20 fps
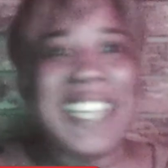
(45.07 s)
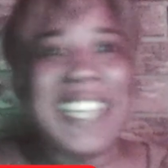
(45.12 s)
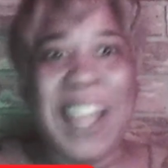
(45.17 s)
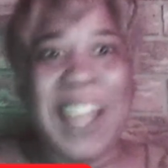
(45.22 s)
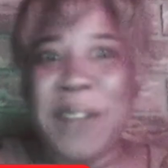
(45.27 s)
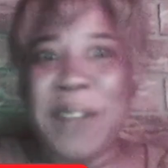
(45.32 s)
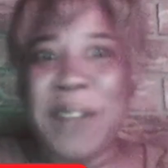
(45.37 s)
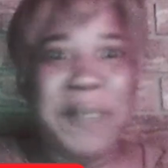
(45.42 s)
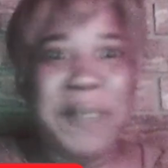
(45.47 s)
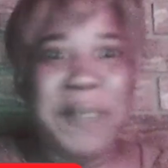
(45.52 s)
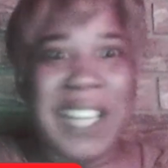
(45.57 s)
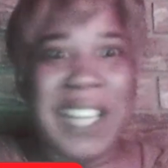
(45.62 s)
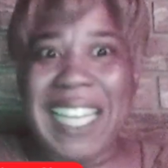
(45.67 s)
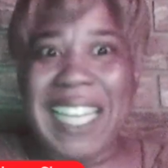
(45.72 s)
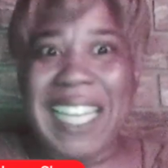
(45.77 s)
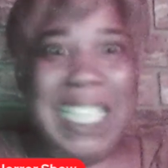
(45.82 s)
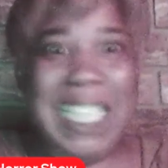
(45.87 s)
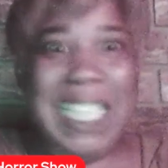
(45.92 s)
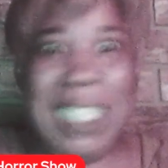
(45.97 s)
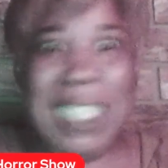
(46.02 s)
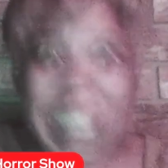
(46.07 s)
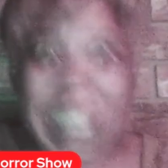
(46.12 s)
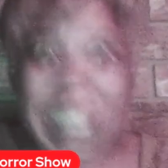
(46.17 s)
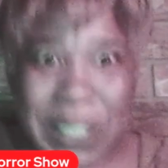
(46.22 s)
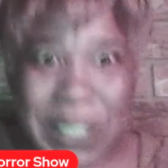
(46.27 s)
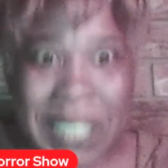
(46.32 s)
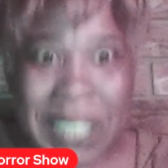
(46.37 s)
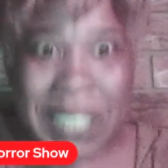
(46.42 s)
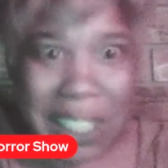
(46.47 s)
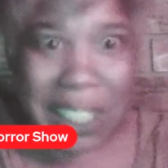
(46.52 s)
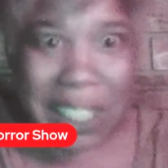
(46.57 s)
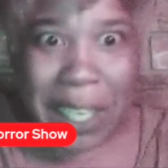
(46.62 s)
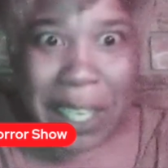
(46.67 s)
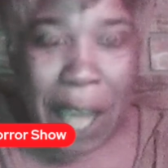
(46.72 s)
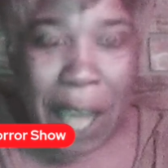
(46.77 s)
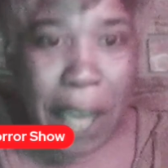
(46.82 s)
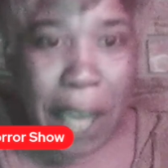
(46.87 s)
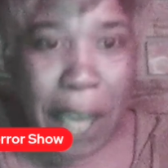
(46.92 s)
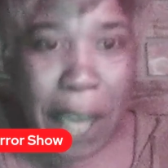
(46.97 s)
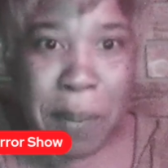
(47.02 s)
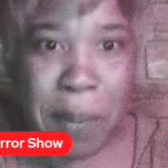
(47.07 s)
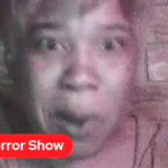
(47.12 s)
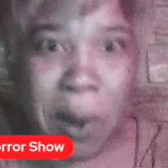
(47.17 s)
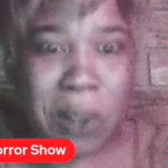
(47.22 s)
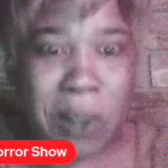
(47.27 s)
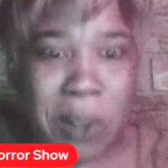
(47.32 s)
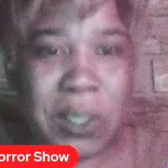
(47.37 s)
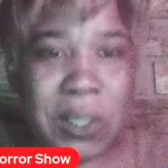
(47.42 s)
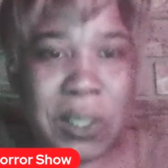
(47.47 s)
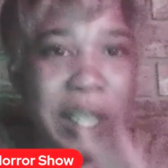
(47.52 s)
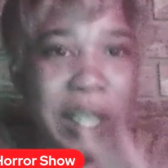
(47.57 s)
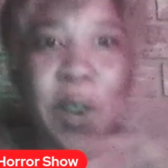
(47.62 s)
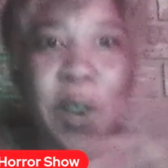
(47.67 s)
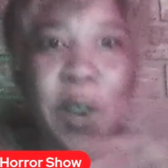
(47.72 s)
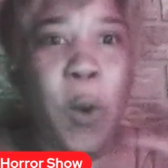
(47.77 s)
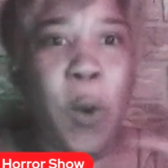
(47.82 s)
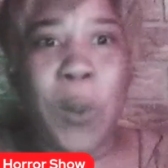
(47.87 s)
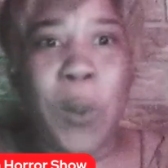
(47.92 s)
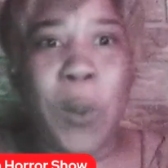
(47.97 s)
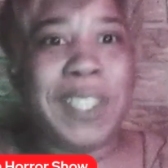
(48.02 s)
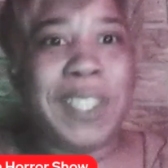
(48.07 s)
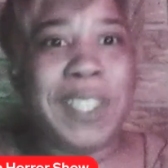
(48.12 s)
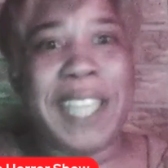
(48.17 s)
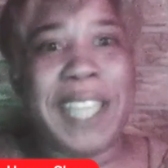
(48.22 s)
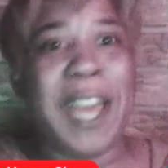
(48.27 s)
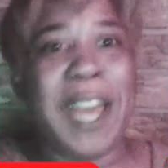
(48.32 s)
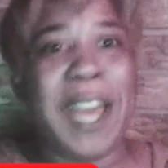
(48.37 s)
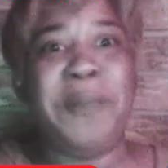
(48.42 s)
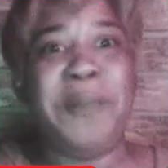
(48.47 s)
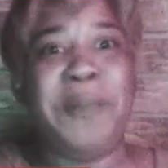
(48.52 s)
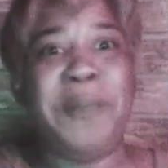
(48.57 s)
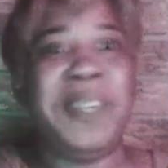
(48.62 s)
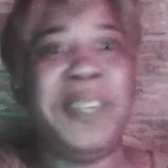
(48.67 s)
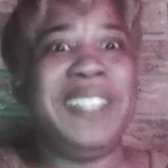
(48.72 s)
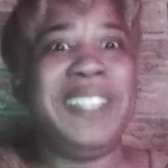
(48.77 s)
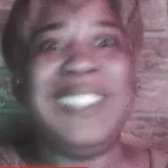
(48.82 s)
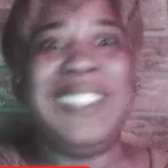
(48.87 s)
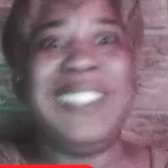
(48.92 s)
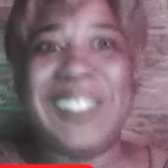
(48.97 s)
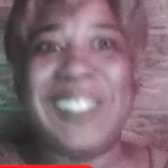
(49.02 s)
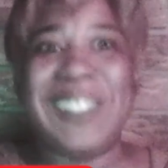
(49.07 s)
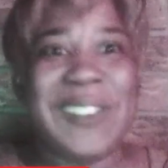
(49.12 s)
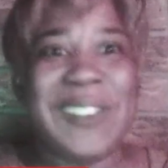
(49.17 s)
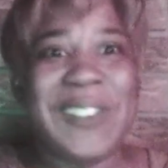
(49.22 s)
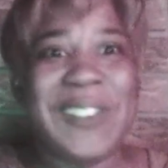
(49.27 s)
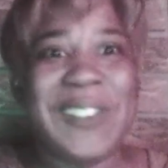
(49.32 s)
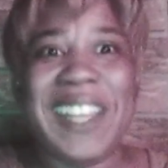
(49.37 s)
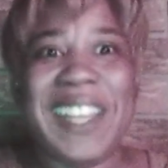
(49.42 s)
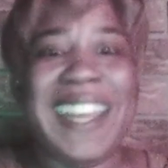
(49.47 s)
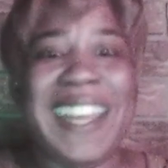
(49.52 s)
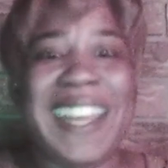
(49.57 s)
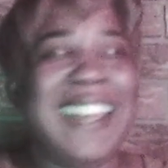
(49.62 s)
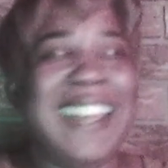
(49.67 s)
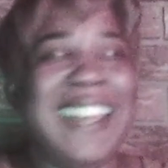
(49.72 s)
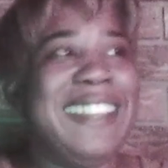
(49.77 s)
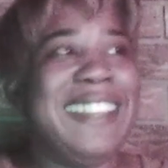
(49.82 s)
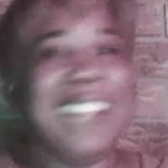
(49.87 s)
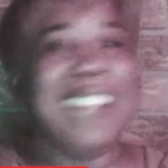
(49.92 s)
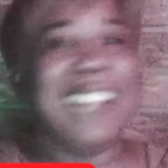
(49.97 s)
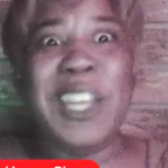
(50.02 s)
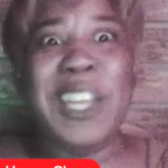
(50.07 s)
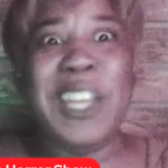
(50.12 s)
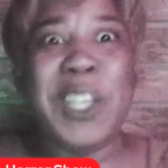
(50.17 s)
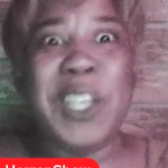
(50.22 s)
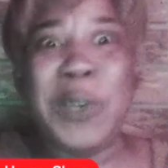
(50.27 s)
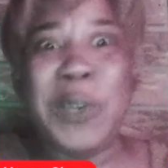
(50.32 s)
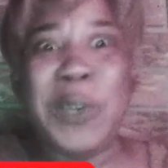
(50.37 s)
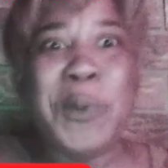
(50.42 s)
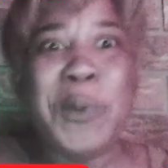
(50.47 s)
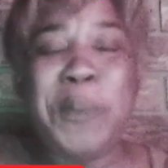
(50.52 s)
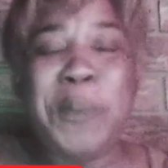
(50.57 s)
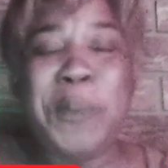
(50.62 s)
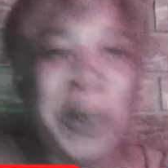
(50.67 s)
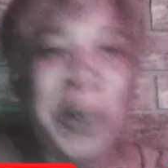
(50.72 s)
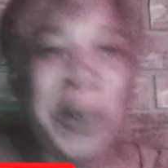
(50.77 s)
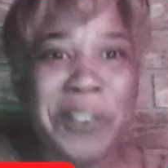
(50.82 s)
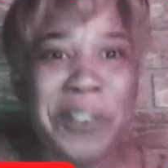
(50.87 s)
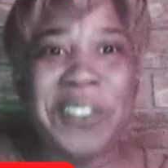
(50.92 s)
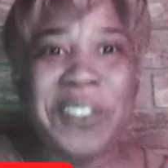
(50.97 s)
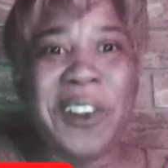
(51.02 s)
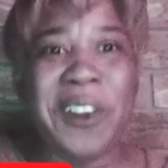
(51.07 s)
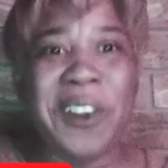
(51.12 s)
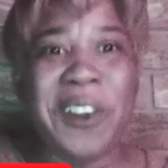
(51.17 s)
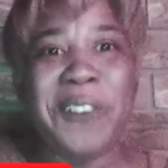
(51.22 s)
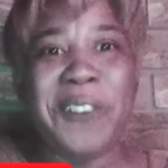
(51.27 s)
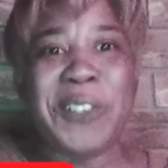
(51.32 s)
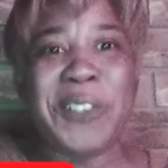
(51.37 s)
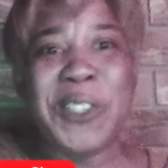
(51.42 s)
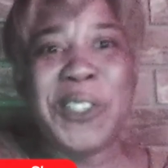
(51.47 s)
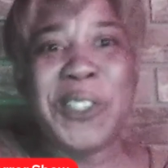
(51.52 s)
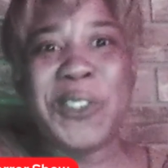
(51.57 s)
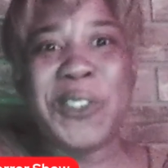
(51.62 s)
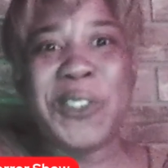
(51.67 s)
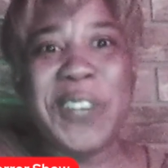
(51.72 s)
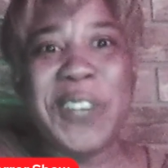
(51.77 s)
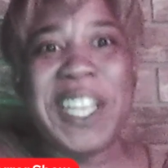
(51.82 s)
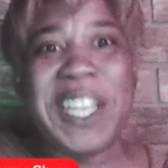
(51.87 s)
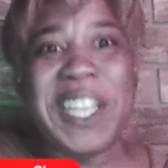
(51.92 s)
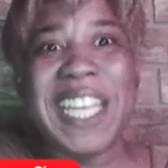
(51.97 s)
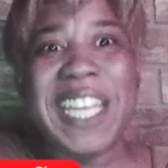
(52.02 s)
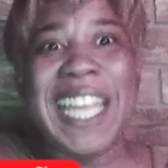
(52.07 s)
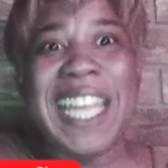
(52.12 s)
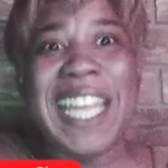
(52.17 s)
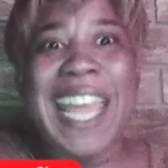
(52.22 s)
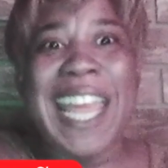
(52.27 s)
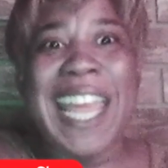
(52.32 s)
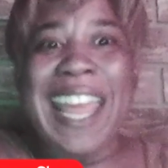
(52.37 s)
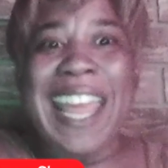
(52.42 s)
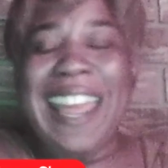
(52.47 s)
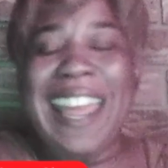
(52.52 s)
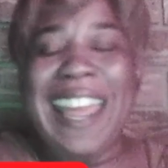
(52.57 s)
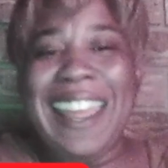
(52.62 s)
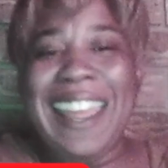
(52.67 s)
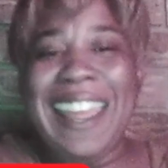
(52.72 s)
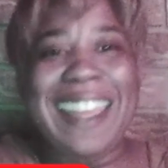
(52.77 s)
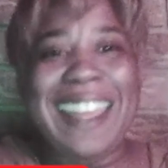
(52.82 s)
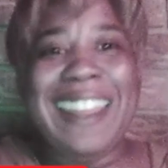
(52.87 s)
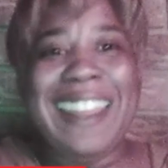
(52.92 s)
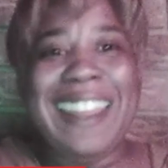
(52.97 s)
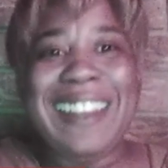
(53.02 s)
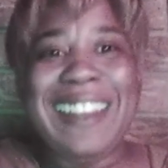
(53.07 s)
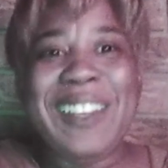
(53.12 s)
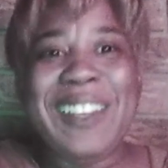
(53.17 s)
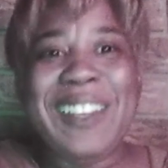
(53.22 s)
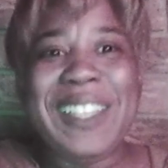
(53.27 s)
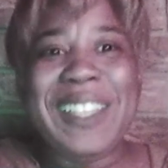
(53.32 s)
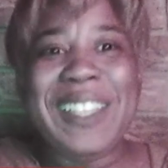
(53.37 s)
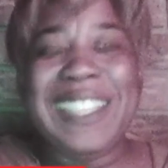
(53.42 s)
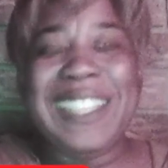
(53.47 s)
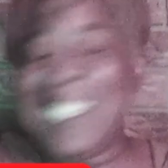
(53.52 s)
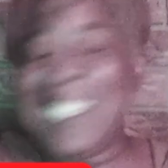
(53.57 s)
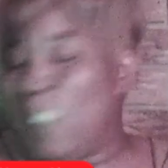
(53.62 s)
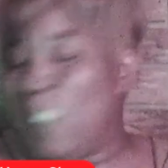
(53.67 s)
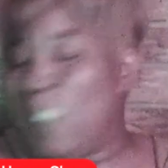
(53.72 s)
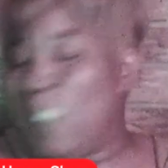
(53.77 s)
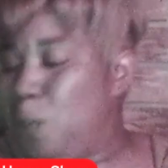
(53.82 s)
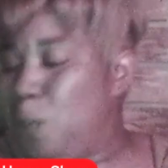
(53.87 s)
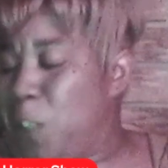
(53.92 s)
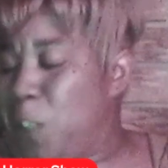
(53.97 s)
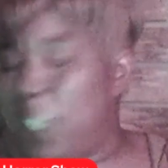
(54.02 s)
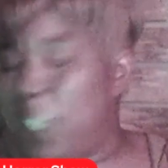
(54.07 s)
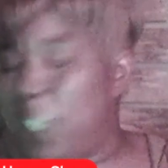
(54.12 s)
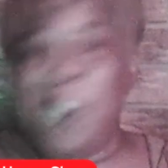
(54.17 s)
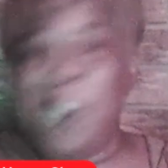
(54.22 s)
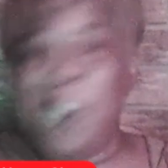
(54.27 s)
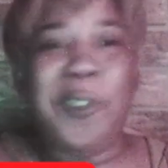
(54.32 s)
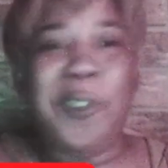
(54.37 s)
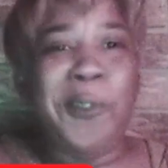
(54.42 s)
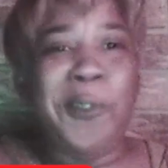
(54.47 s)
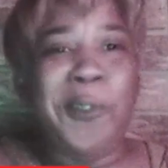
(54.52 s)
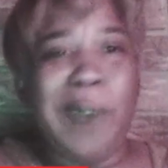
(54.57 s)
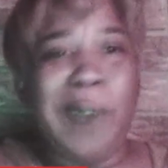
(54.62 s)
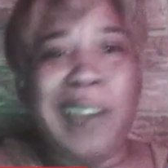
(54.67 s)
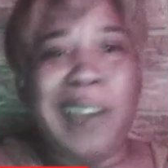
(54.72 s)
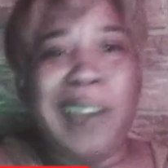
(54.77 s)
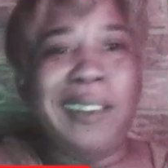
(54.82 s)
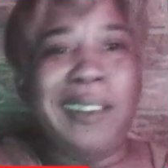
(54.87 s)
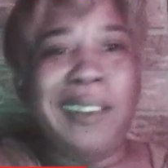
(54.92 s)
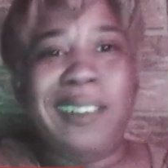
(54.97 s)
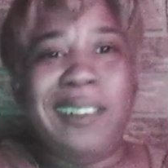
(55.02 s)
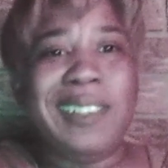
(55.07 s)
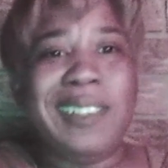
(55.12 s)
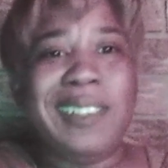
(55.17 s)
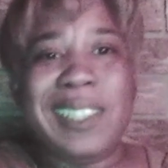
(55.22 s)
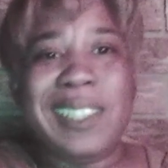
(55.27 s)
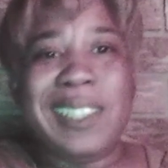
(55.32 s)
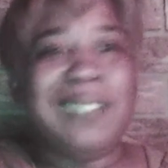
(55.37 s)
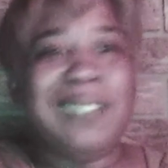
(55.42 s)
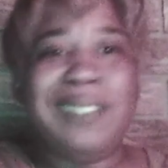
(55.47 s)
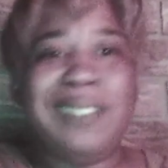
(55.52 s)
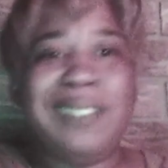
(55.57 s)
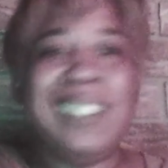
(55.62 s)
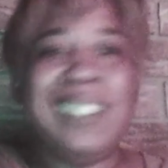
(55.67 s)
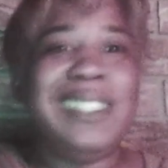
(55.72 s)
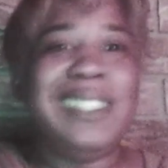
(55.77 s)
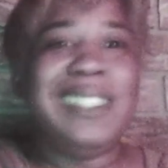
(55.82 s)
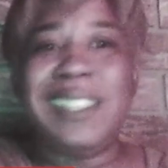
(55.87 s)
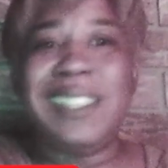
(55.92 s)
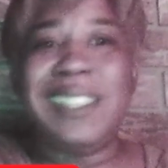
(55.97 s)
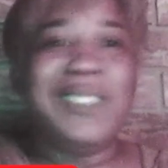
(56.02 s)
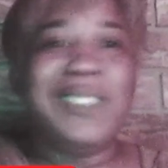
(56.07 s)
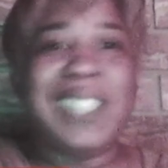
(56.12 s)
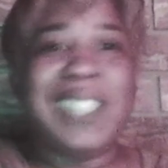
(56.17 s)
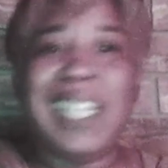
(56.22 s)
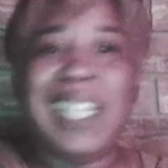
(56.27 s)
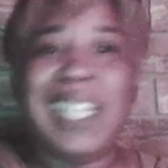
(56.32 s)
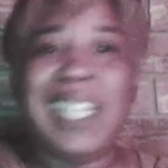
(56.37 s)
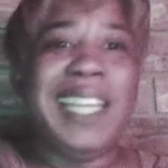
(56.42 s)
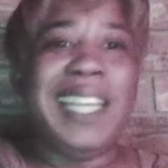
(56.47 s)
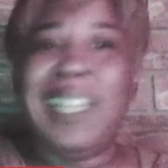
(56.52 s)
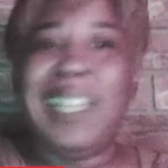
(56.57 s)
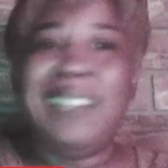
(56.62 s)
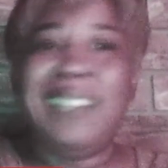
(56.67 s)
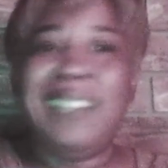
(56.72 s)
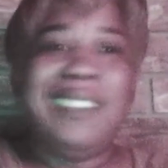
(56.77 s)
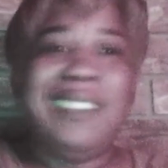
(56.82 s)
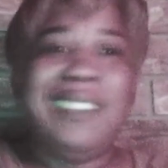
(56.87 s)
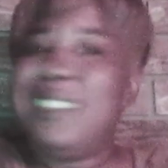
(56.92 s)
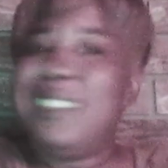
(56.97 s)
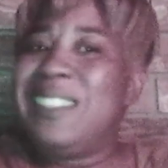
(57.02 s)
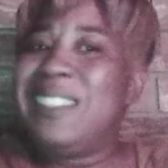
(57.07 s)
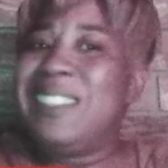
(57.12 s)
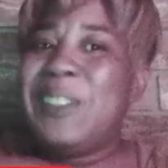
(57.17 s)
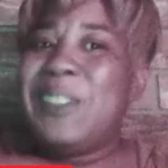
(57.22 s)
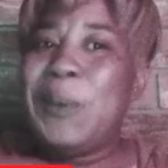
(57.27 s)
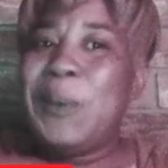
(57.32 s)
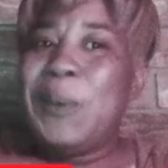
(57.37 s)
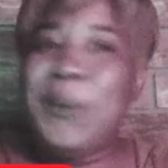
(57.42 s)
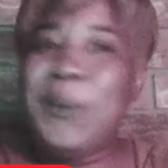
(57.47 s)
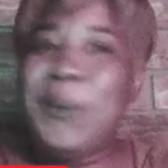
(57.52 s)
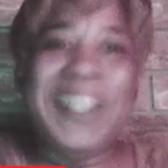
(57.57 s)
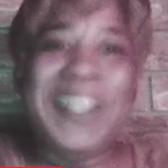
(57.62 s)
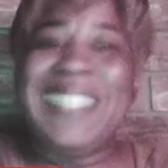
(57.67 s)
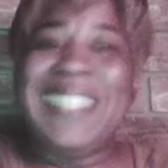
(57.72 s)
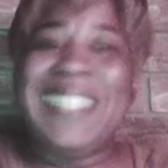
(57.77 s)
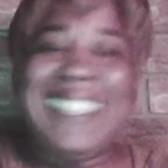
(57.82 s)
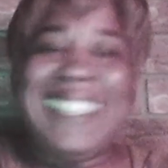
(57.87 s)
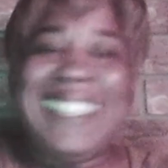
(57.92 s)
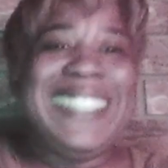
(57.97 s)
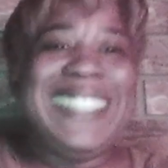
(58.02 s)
I'm like literally like eyeballs like on what's happening. So like, thank you both of y'all for joining, and let's get right on to it and everything with this